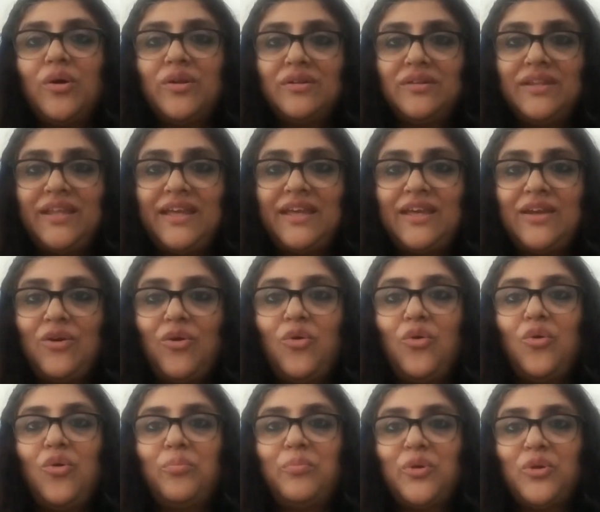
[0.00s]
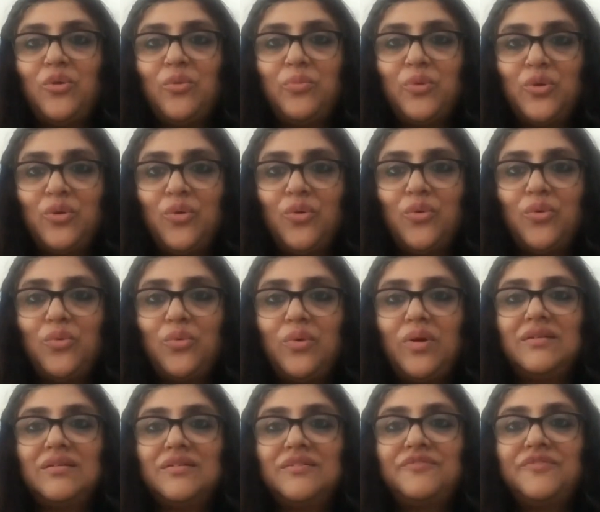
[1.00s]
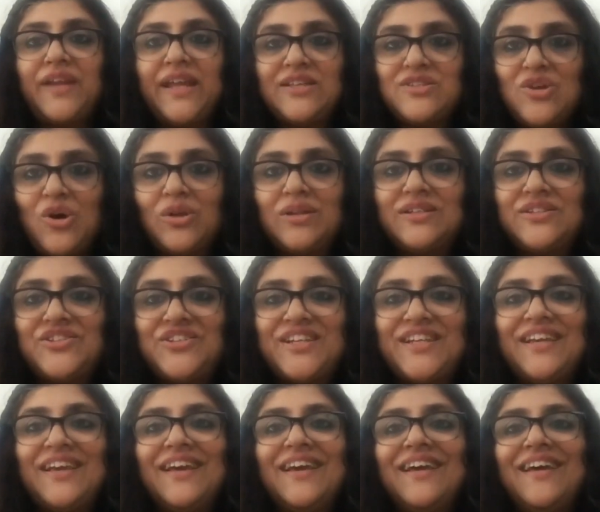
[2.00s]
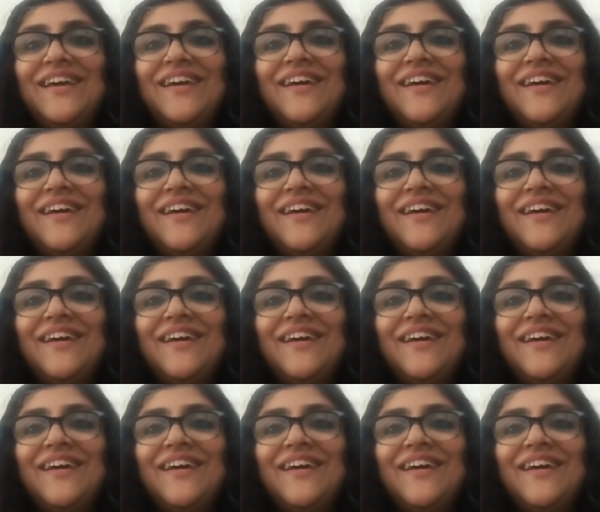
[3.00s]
on the Ho'oponopono phraseology.